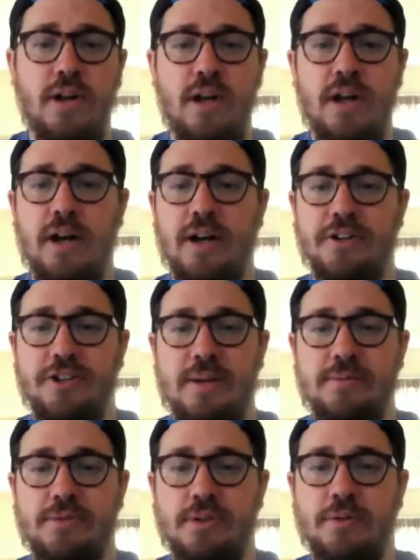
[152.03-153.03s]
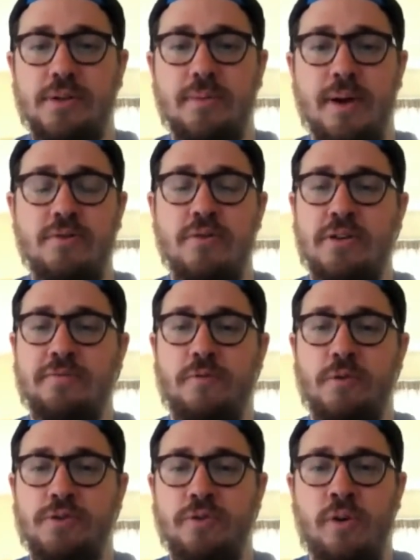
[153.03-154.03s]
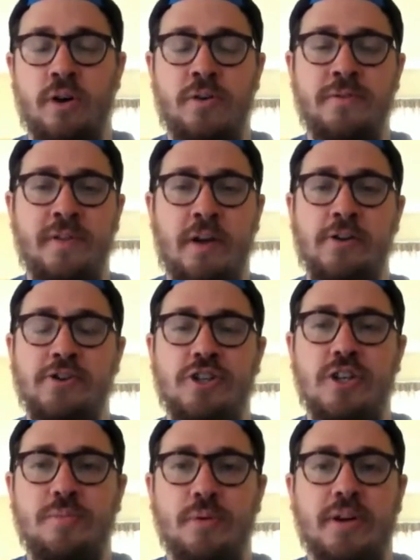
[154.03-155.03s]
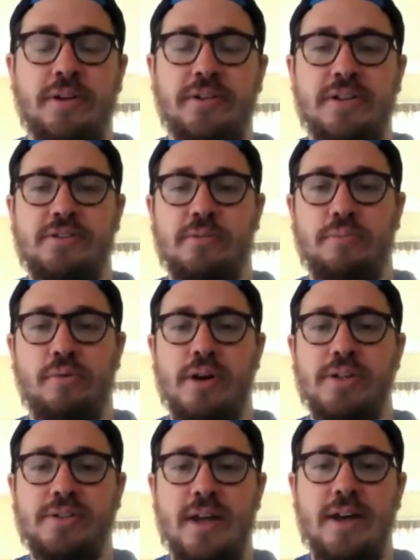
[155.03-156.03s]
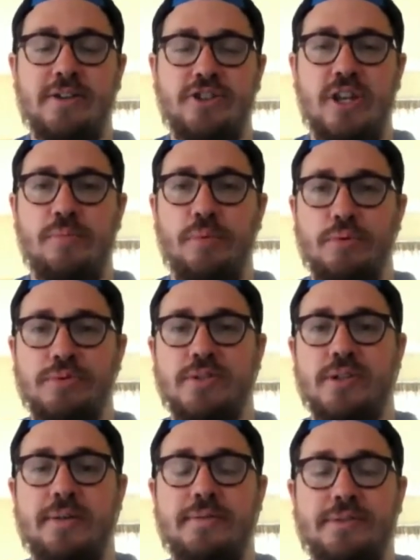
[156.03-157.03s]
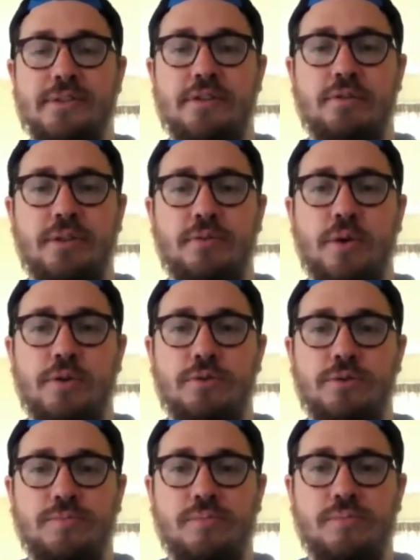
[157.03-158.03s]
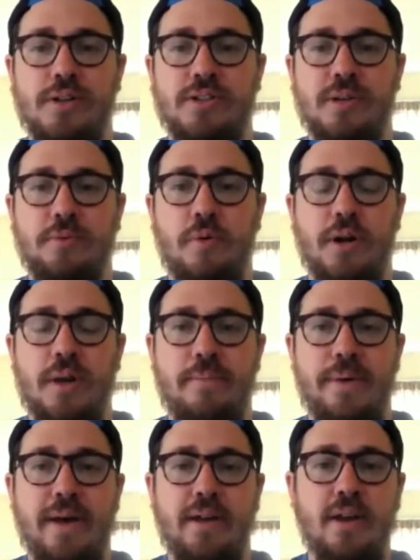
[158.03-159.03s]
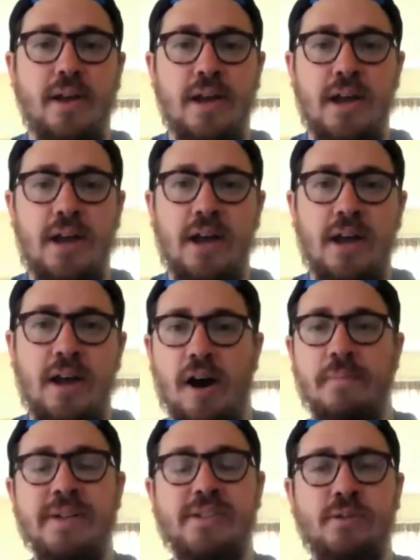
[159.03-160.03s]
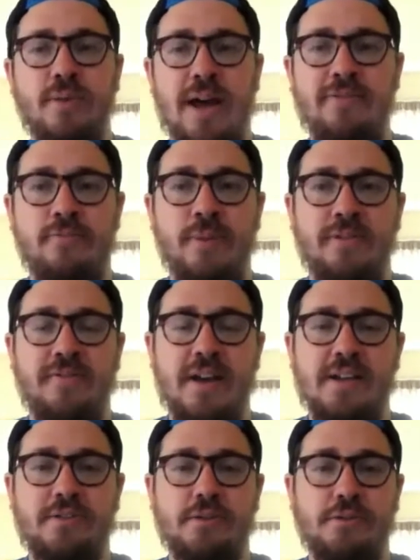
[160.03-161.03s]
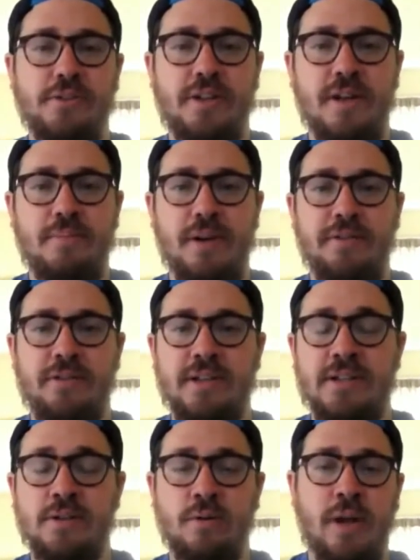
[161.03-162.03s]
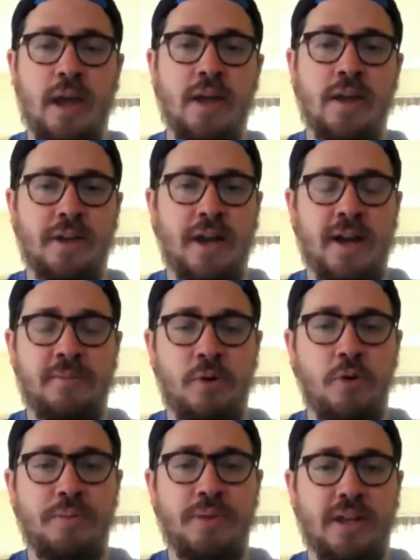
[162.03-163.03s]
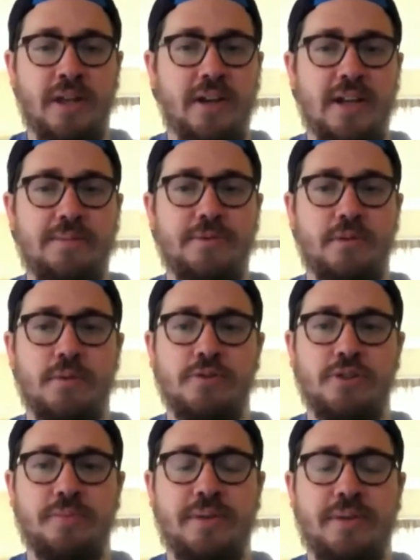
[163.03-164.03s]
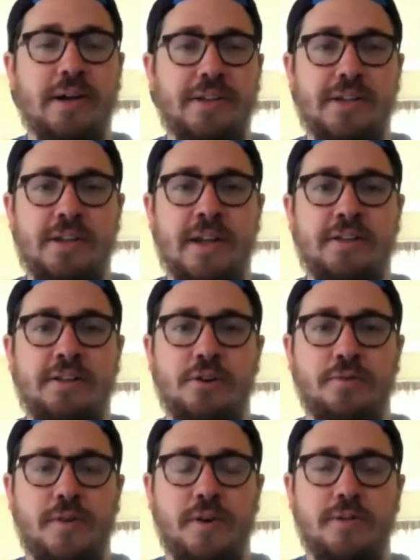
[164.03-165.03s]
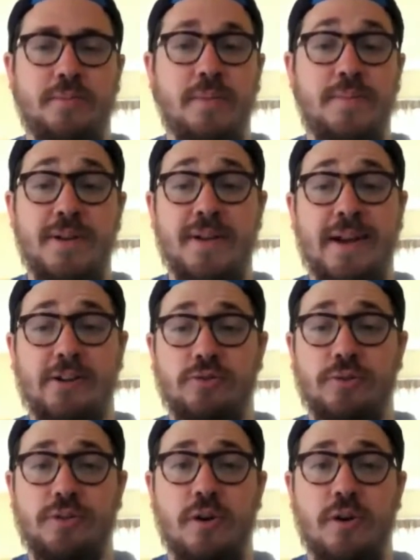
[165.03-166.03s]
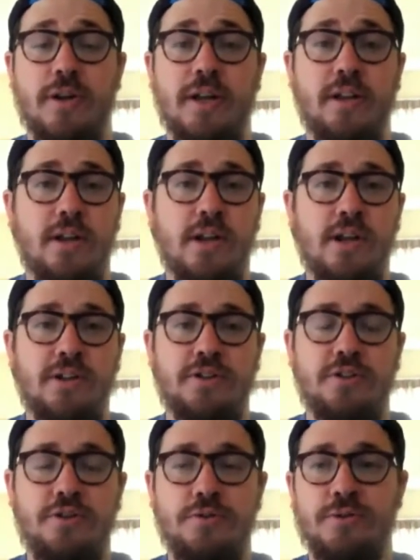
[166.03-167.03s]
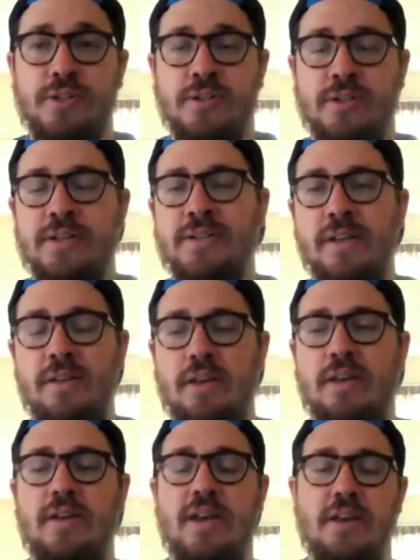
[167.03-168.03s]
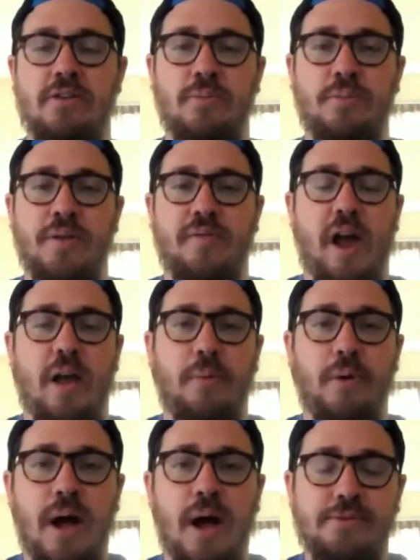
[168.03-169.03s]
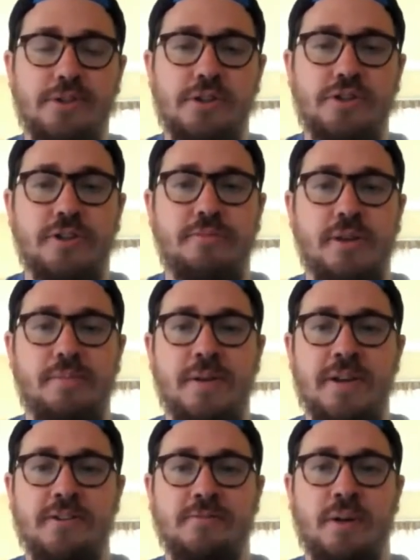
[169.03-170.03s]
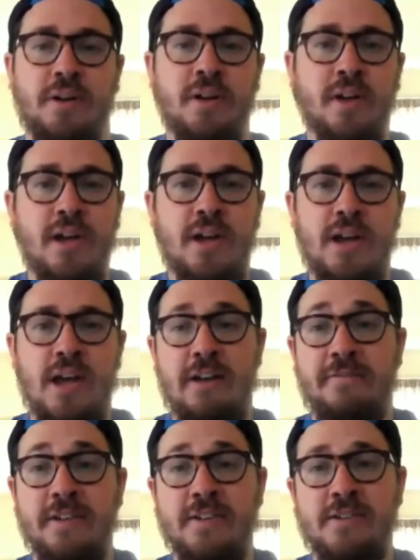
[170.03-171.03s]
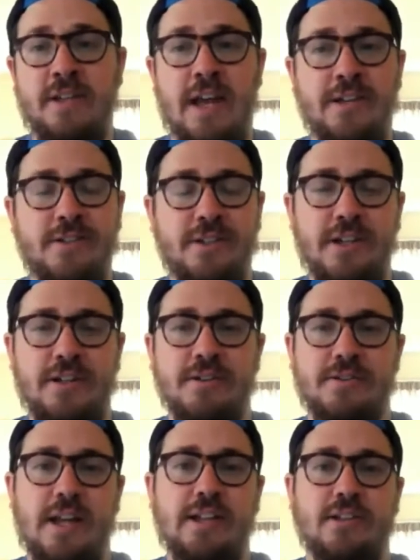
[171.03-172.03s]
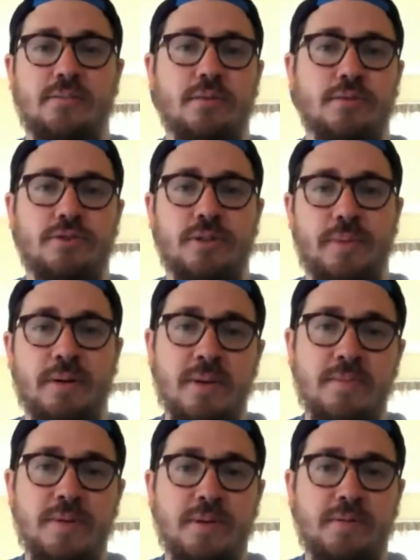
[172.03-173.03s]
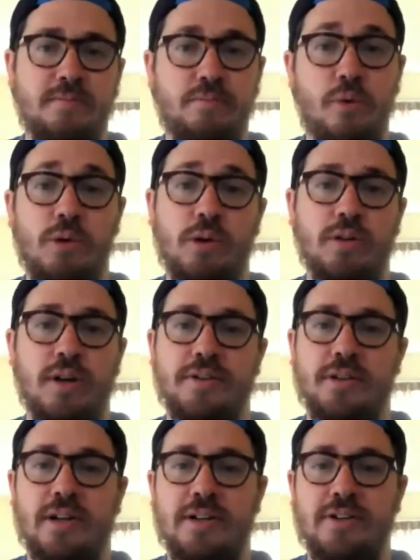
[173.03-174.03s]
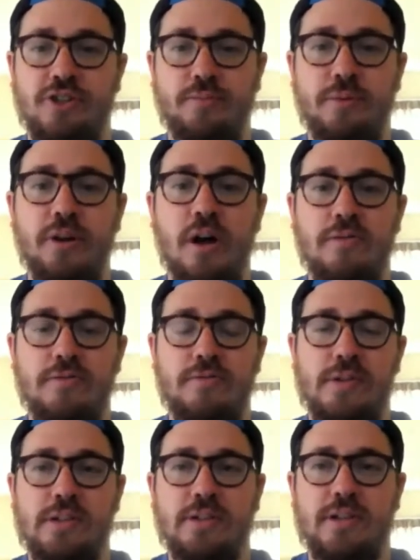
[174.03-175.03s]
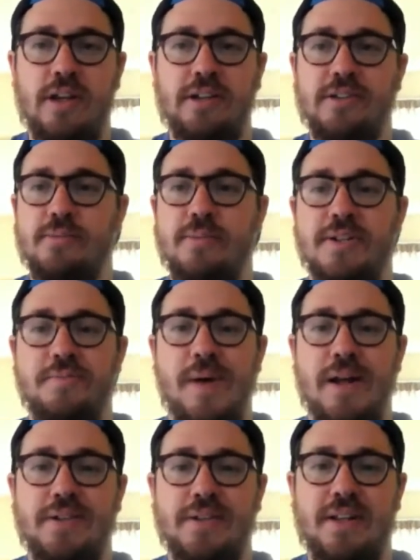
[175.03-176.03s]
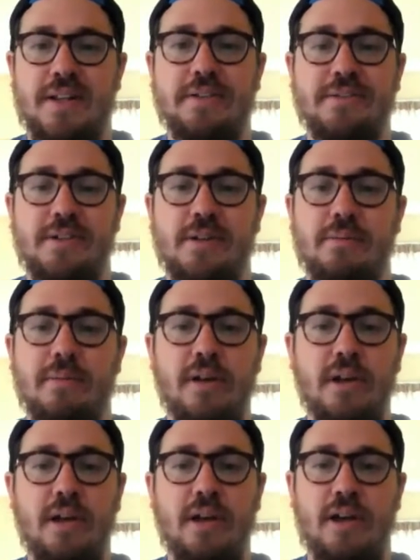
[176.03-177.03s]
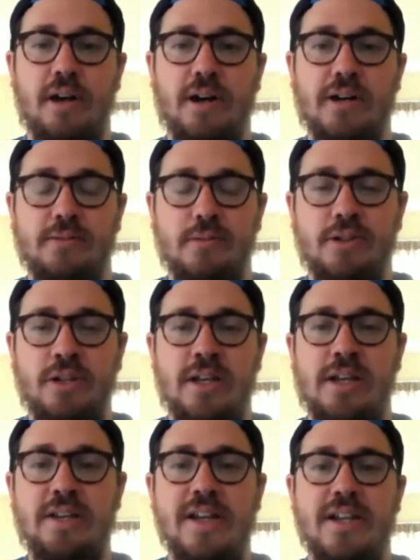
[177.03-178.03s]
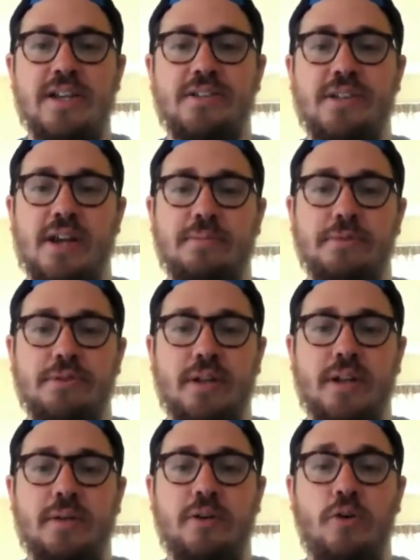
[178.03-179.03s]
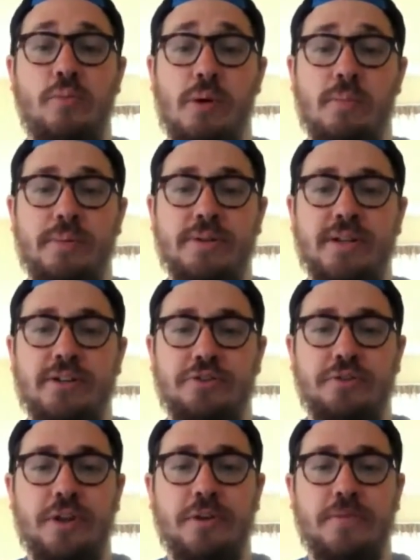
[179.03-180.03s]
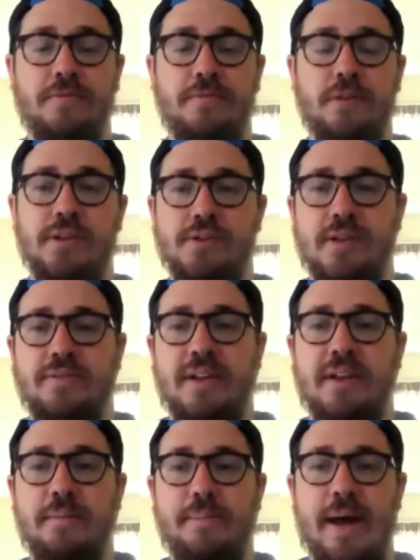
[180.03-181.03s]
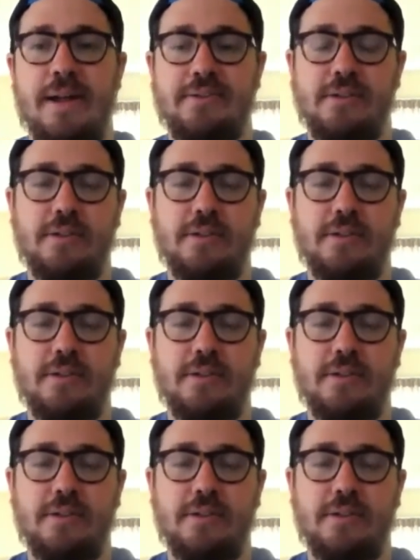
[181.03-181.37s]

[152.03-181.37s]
uh, James Loney, Michael Conforto, all very cheap or at a decent price tag. Jay Bruce is obviously the only one who's priced up quite a bit. Um, Mets don't have a big Vegas tool tonight, but I think that's okay. I, I'm hoping that kind of keeps their ownership down. I think Nathan Eovaldi might be an actual target to use, as, as I think he, he could be a viable option in G P Ps. But if that's the case and he does gain some ownership, I might be more inclined to kind of jumping off of it and taking some Mets bats against him, uh, especially in Yankee Stadium. There's a lot of home run potential there for a lot of those left-handed bats.